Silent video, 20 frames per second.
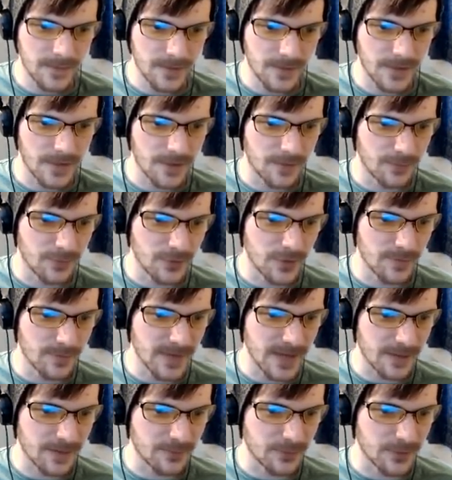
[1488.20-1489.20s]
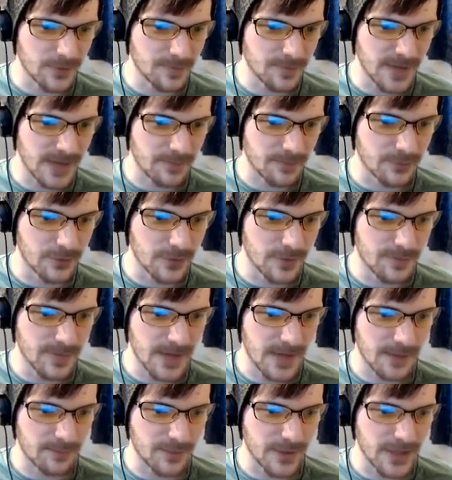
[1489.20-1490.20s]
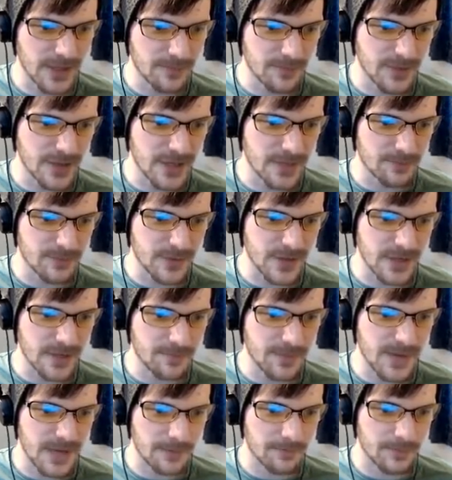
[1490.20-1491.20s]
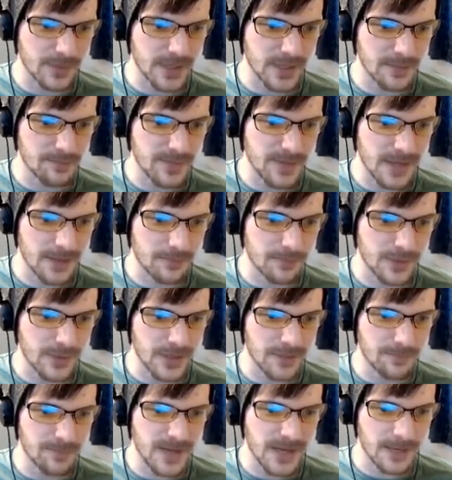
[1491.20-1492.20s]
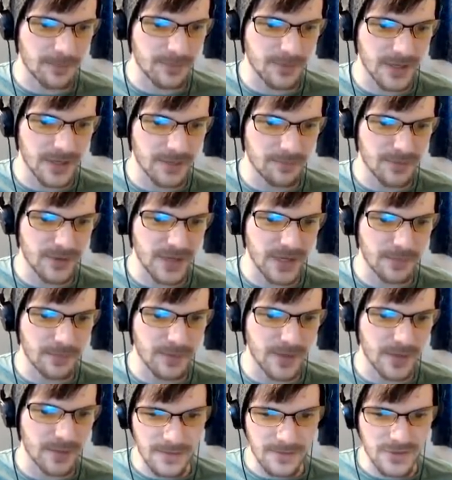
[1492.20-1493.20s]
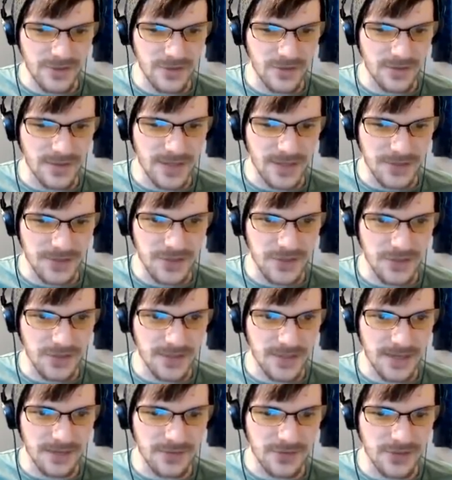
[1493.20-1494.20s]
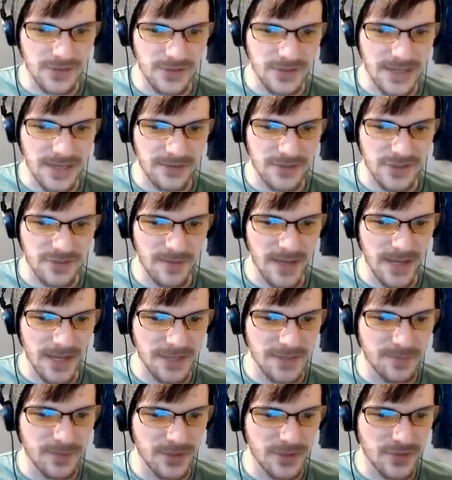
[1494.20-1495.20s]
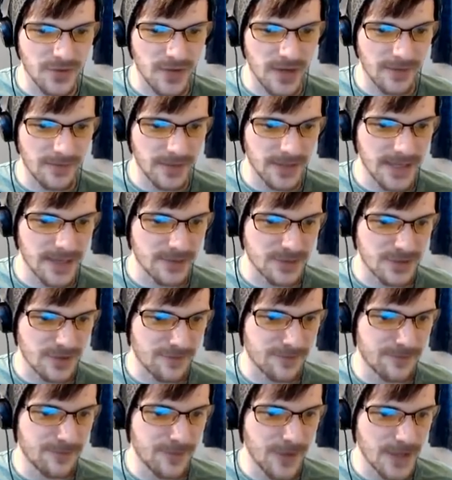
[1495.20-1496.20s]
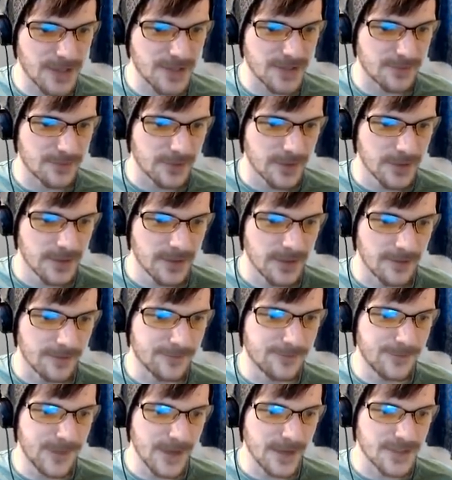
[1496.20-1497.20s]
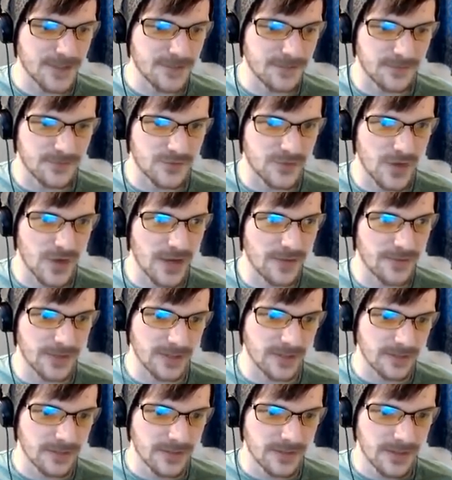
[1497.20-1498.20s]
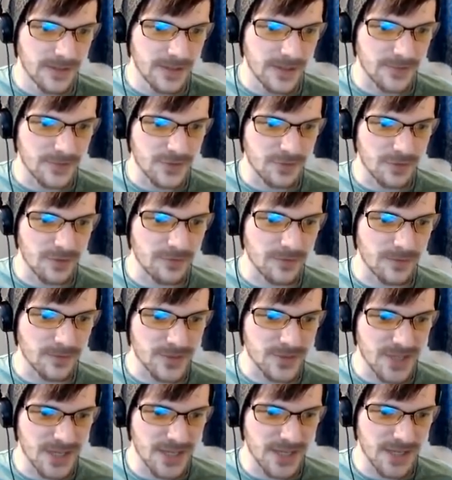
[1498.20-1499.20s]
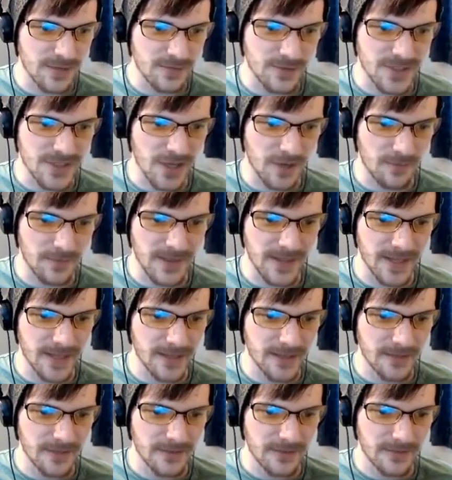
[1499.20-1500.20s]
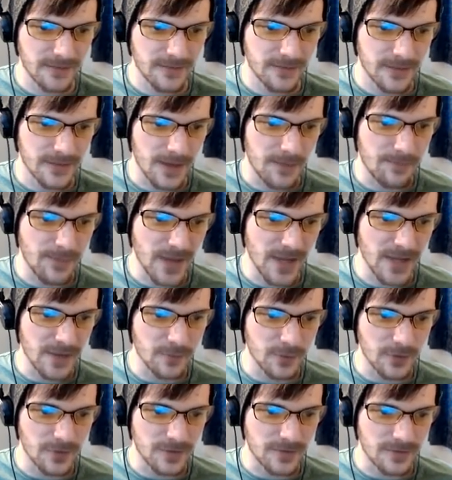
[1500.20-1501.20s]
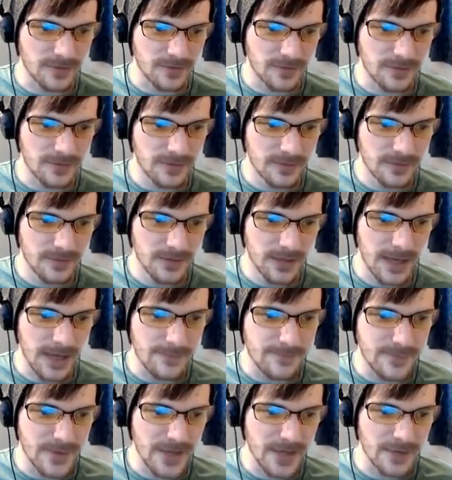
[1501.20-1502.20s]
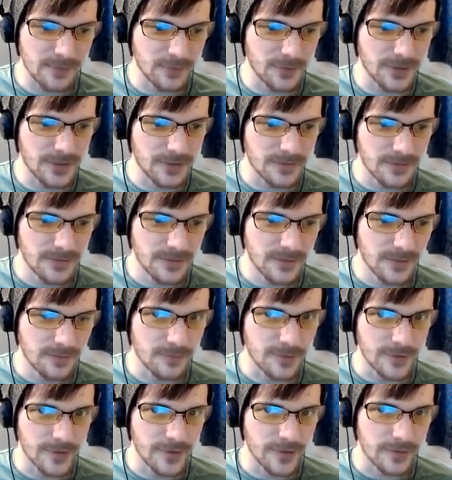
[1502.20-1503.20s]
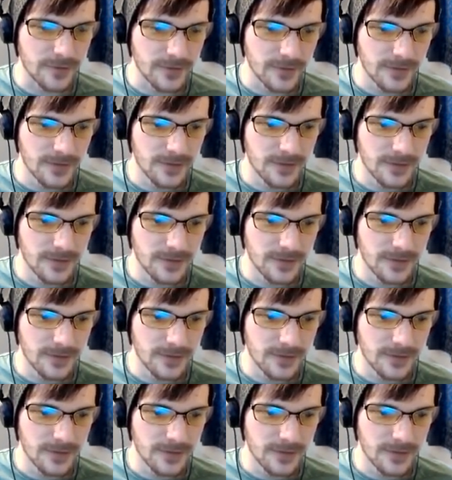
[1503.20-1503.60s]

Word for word: There we go. Brought it back. Brought it back. Brought it back. Bringing it, bringing it, bringing it back. Bringing it back. Bringing it back. Bringing it, bringing it. That was good. That was good. That was good. That was some expert driving. That was effective, effective driving. If Sweetman was here, he would tell me that. I bet he would. I bet he would. Wouldn't you?